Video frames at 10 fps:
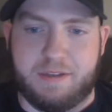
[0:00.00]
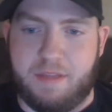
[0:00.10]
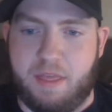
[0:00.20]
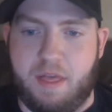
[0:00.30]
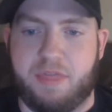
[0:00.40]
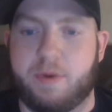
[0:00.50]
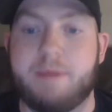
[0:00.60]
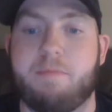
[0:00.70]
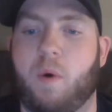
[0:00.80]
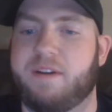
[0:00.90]
a
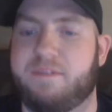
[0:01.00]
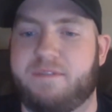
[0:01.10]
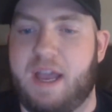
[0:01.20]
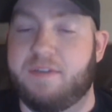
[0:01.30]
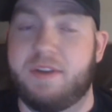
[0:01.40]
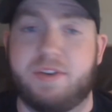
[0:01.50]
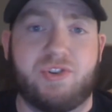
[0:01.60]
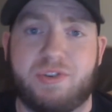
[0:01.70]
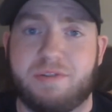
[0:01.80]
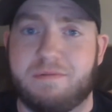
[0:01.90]
3.5
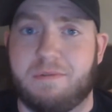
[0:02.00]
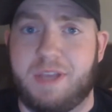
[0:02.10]
inch